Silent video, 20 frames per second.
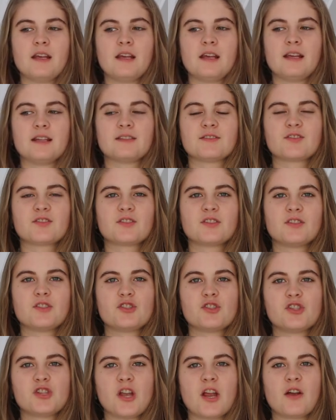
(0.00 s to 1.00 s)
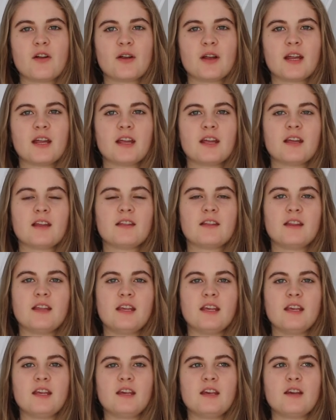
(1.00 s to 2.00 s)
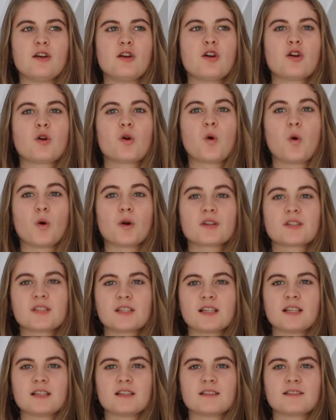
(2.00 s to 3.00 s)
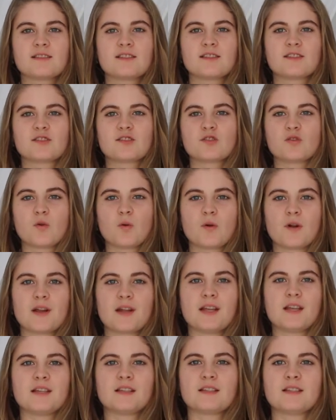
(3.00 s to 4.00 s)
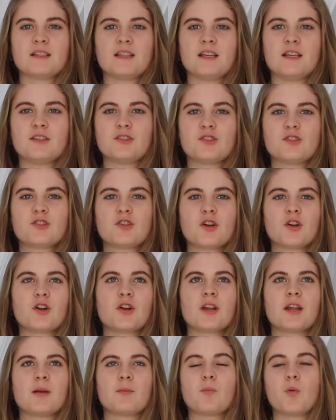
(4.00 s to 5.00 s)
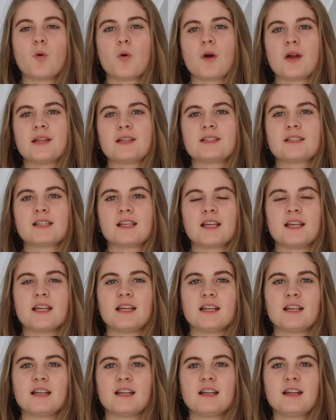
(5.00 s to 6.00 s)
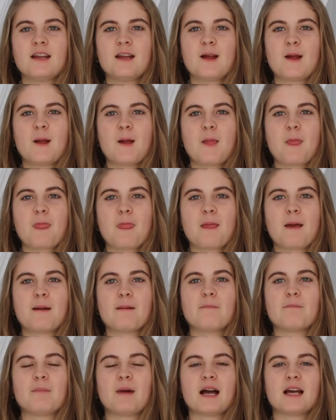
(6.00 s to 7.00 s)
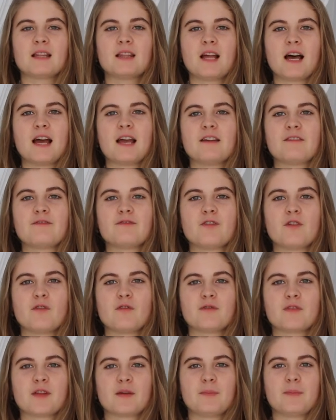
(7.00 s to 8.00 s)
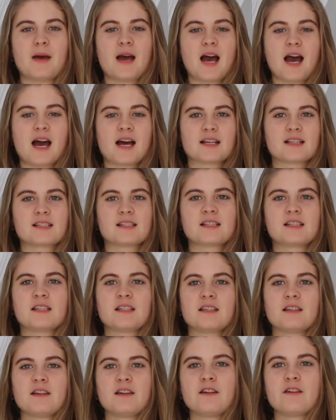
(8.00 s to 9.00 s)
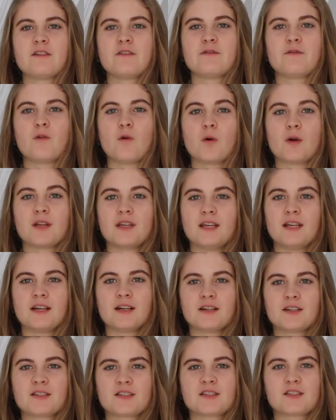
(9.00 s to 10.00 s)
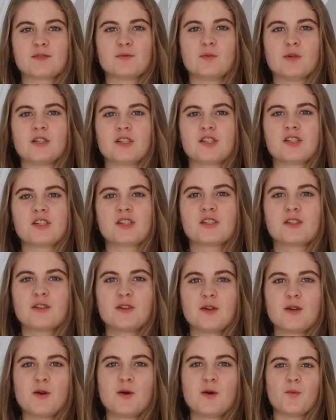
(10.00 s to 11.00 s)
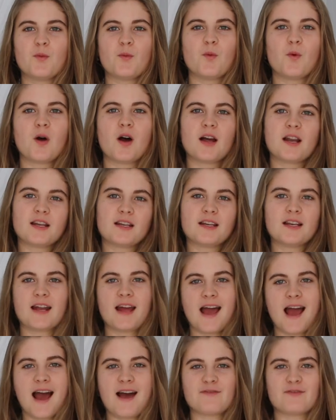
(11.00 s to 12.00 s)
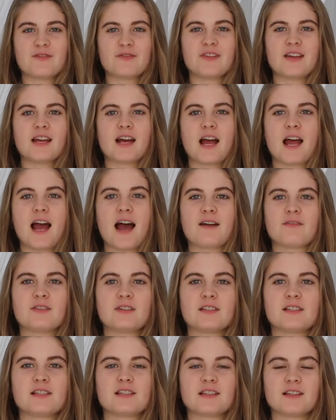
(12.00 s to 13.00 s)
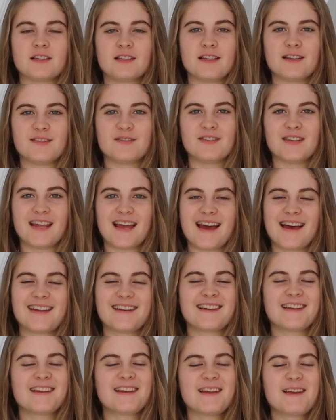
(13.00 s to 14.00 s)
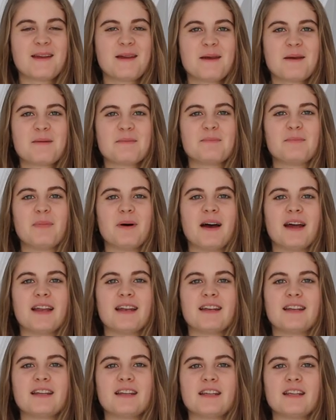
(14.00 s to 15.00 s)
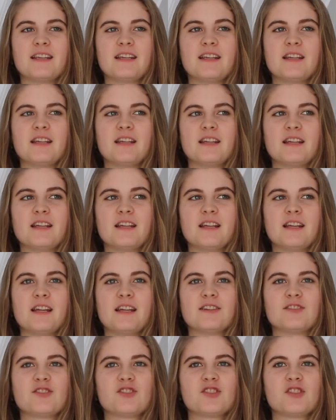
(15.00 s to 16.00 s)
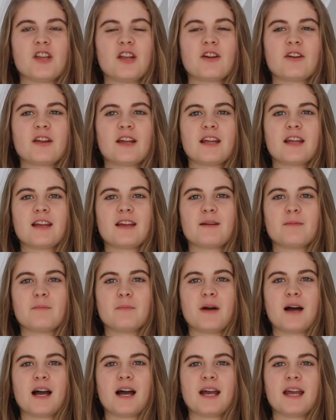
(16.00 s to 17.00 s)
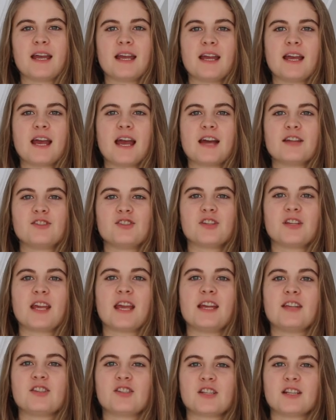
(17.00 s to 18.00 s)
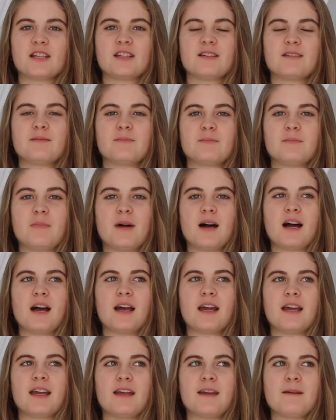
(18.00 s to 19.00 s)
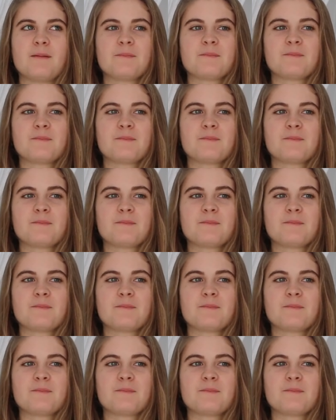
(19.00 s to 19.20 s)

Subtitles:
it's sharing the courses, the stories, the turning points in my life over the past 4 years, which 1.5 of it I haven't lived yet, but it's sharing my education, my